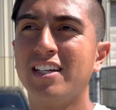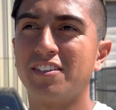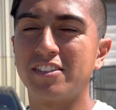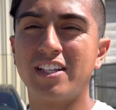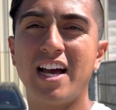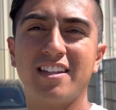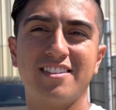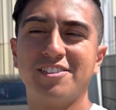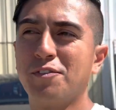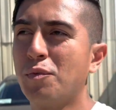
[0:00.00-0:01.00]
There's not
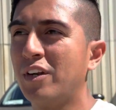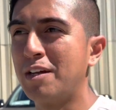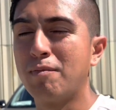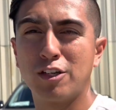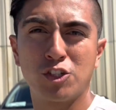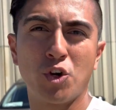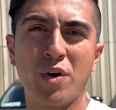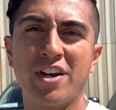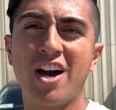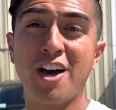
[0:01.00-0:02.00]
really much
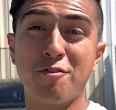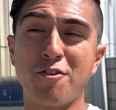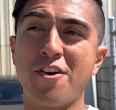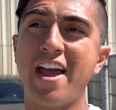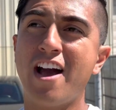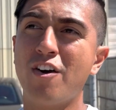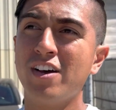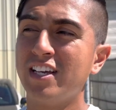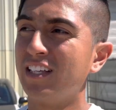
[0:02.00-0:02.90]
going on for now.